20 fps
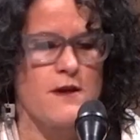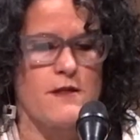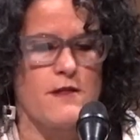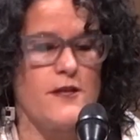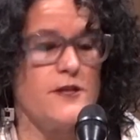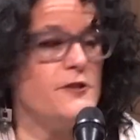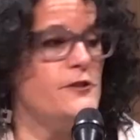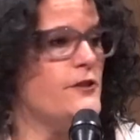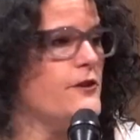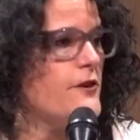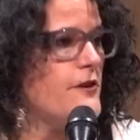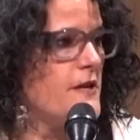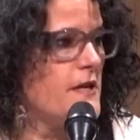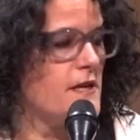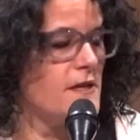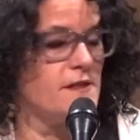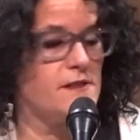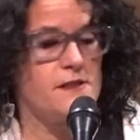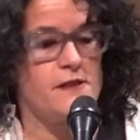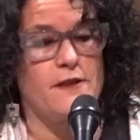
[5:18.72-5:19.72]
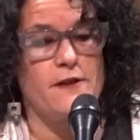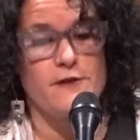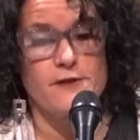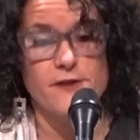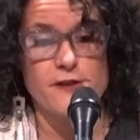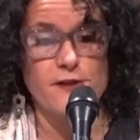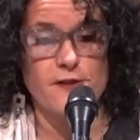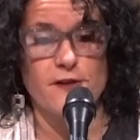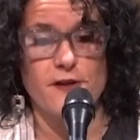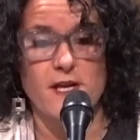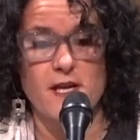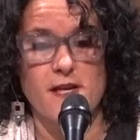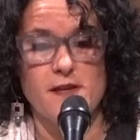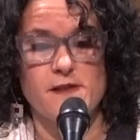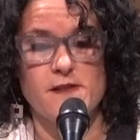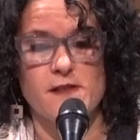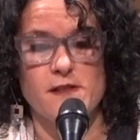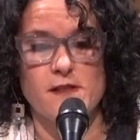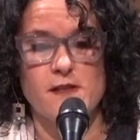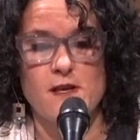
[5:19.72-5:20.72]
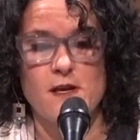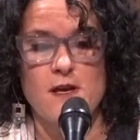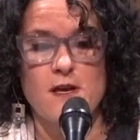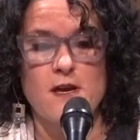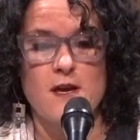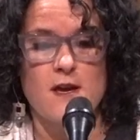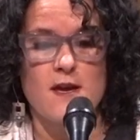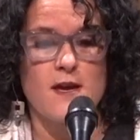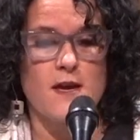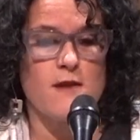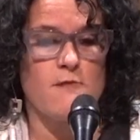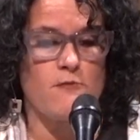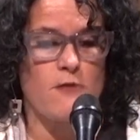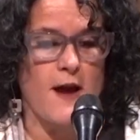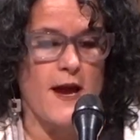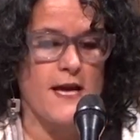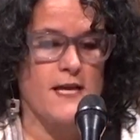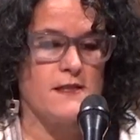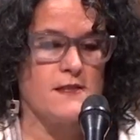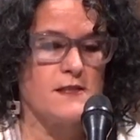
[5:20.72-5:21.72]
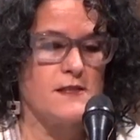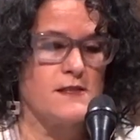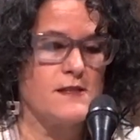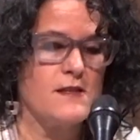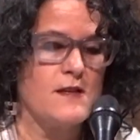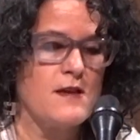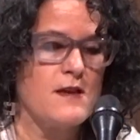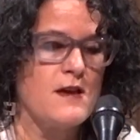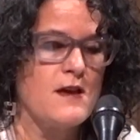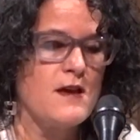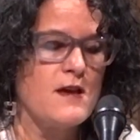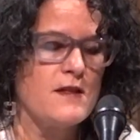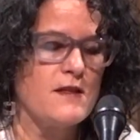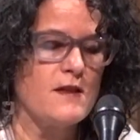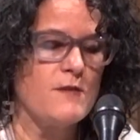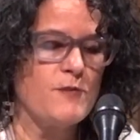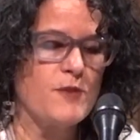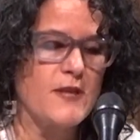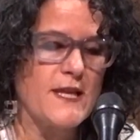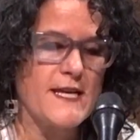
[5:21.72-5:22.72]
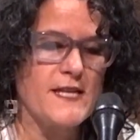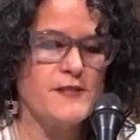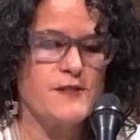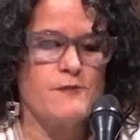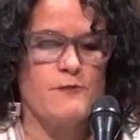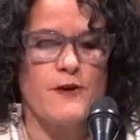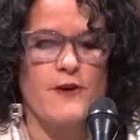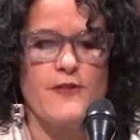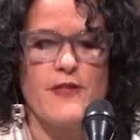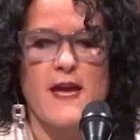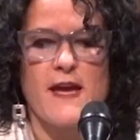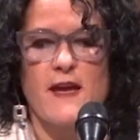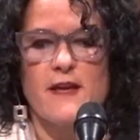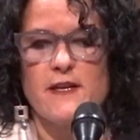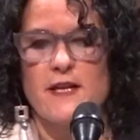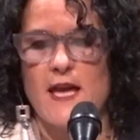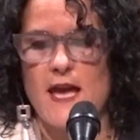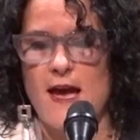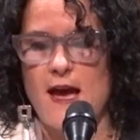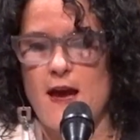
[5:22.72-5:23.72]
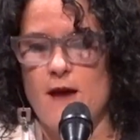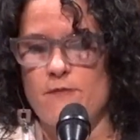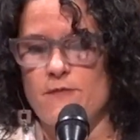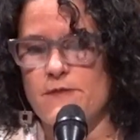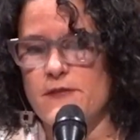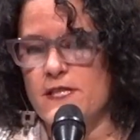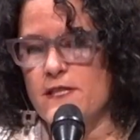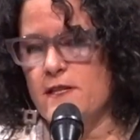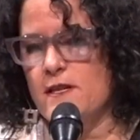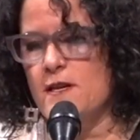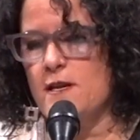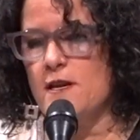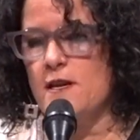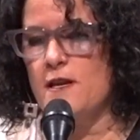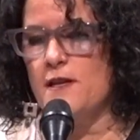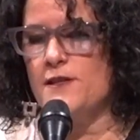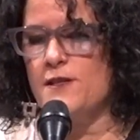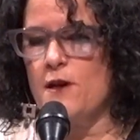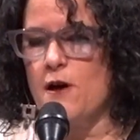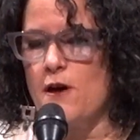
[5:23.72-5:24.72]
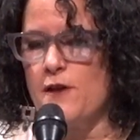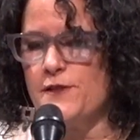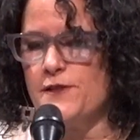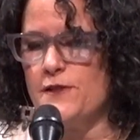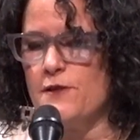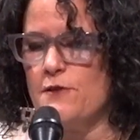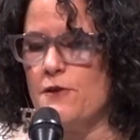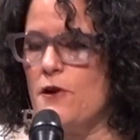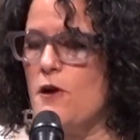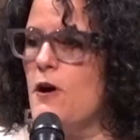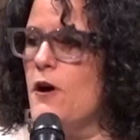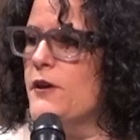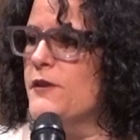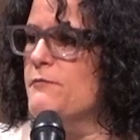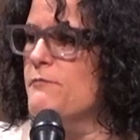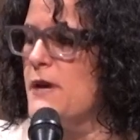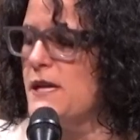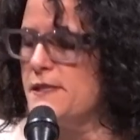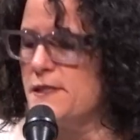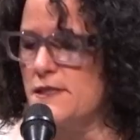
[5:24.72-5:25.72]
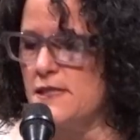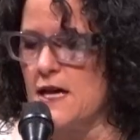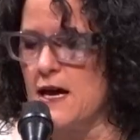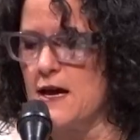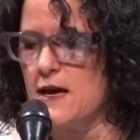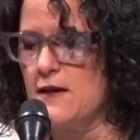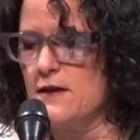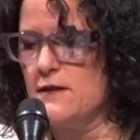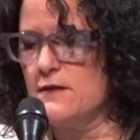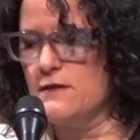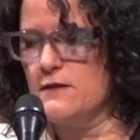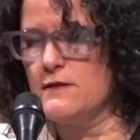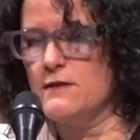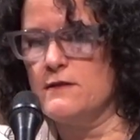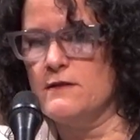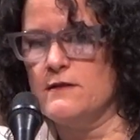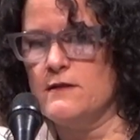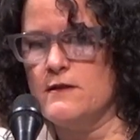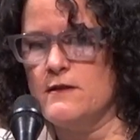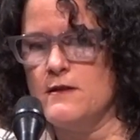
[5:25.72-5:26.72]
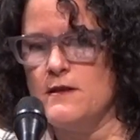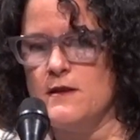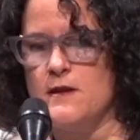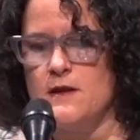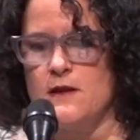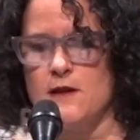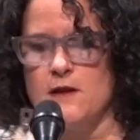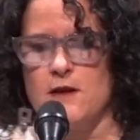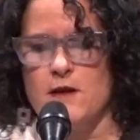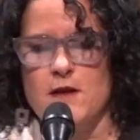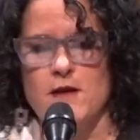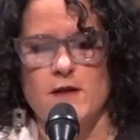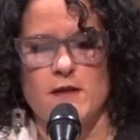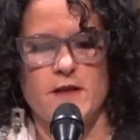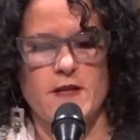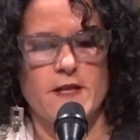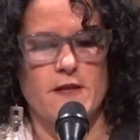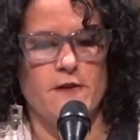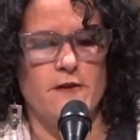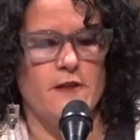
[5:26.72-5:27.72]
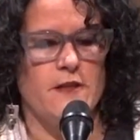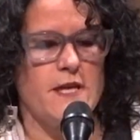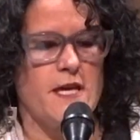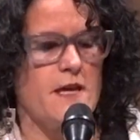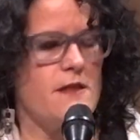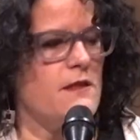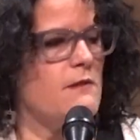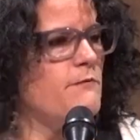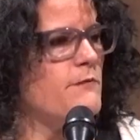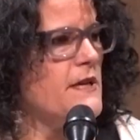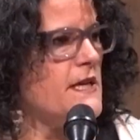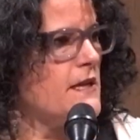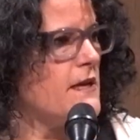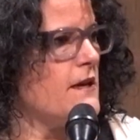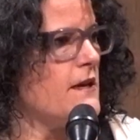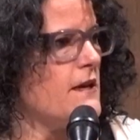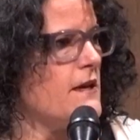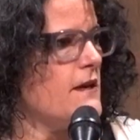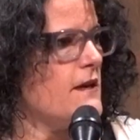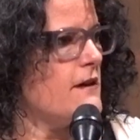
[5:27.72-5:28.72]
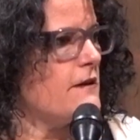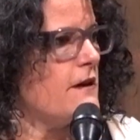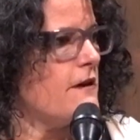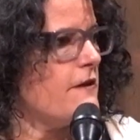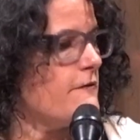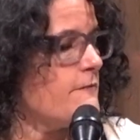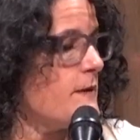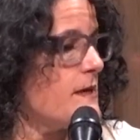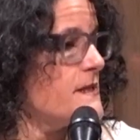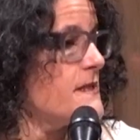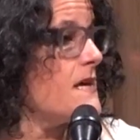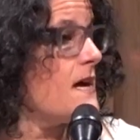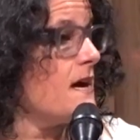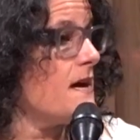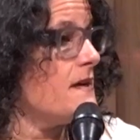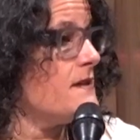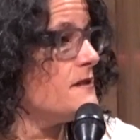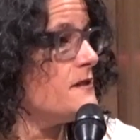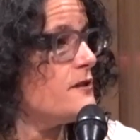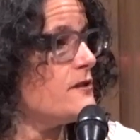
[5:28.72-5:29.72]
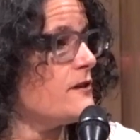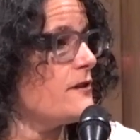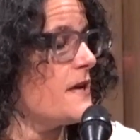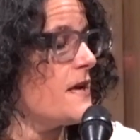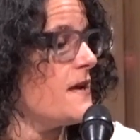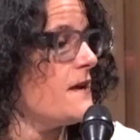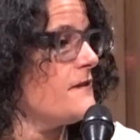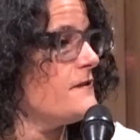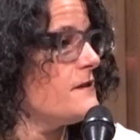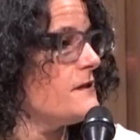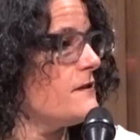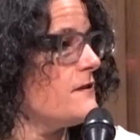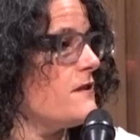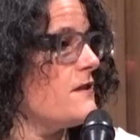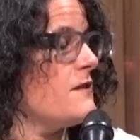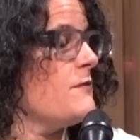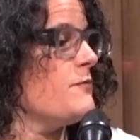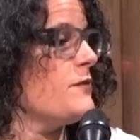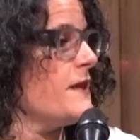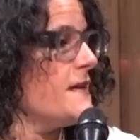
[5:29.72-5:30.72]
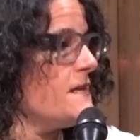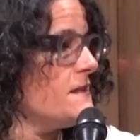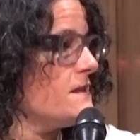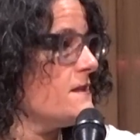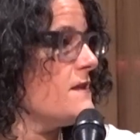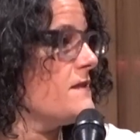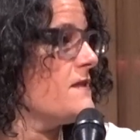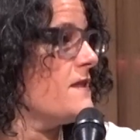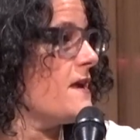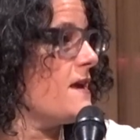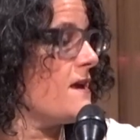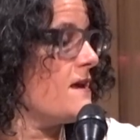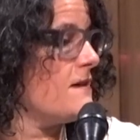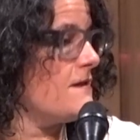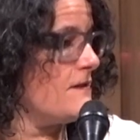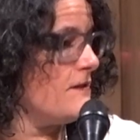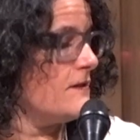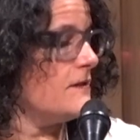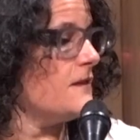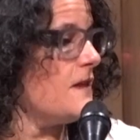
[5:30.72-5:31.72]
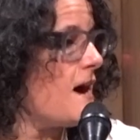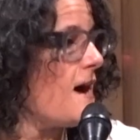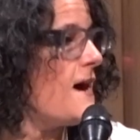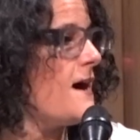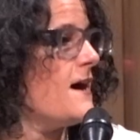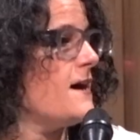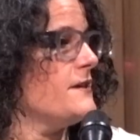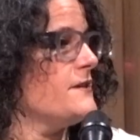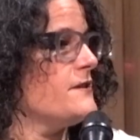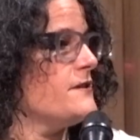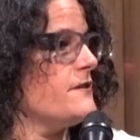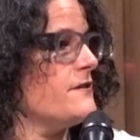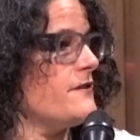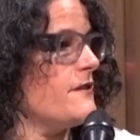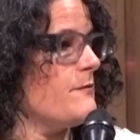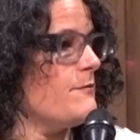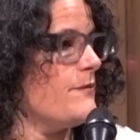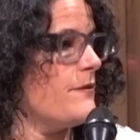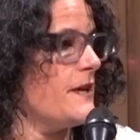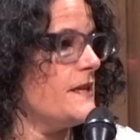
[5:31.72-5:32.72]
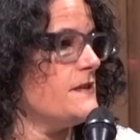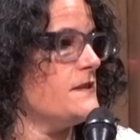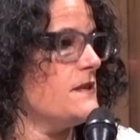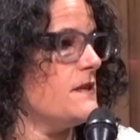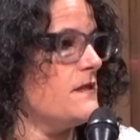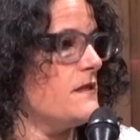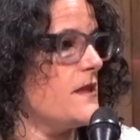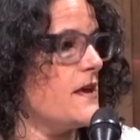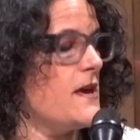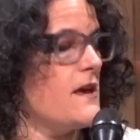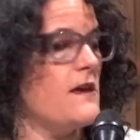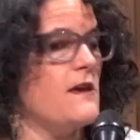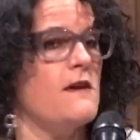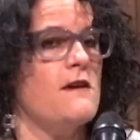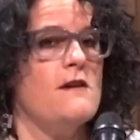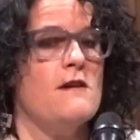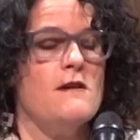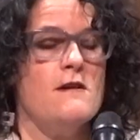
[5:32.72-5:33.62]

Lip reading: the journeys, their journeys. He writes, the place where they encamped is also called Masa. Literally, the meaning of Masa is journey, so that the place that they lodged or the place that they